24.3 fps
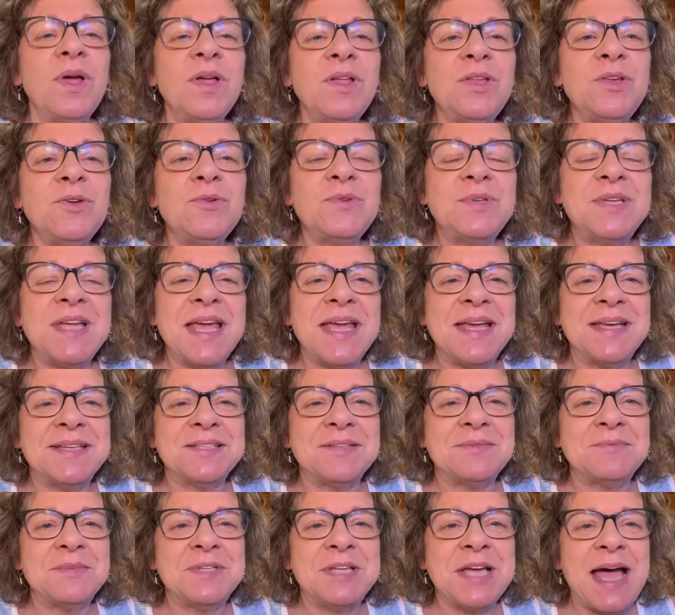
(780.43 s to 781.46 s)
Will you take
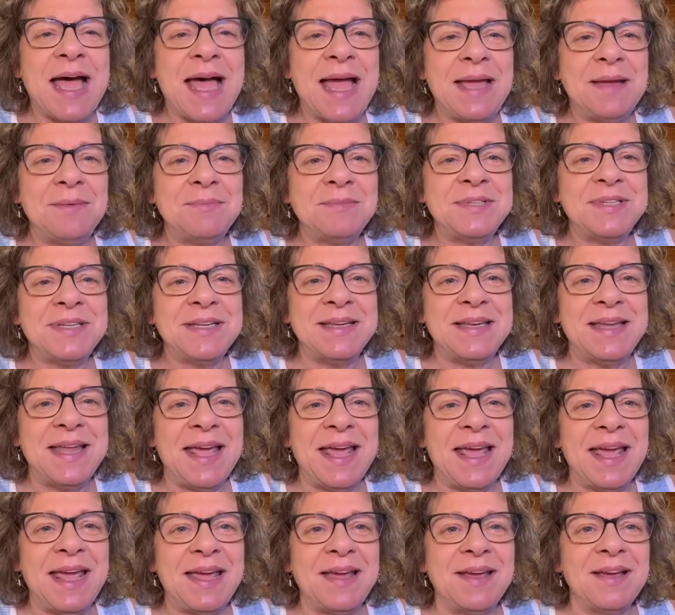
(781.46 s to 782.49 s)
some time
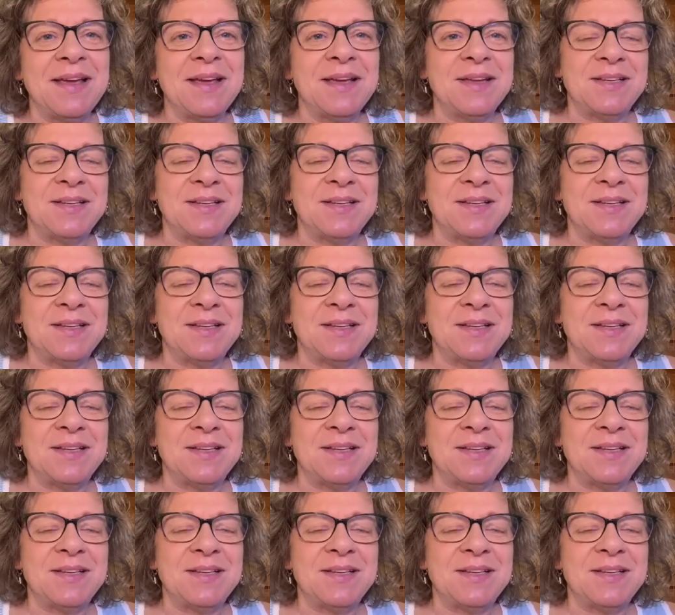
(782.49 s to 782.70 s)
today